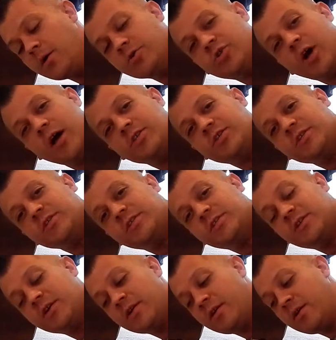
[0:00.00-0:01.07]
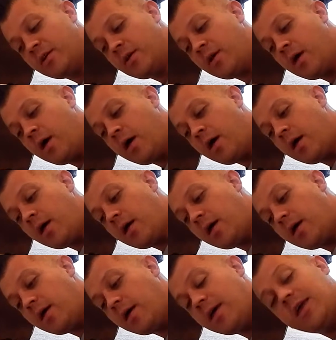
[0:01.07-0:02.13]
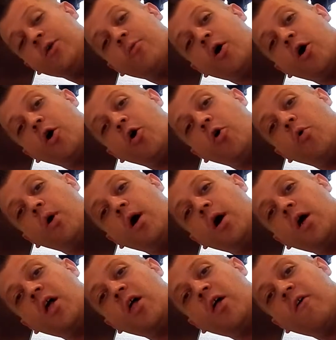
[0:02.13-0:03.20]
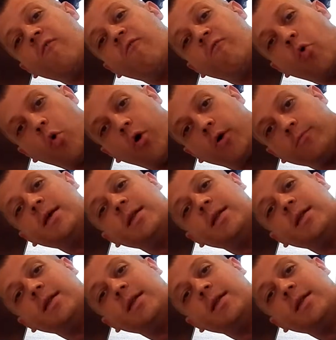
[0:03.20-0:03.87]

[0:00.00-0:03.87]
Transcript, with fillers: Josh's Hero 4.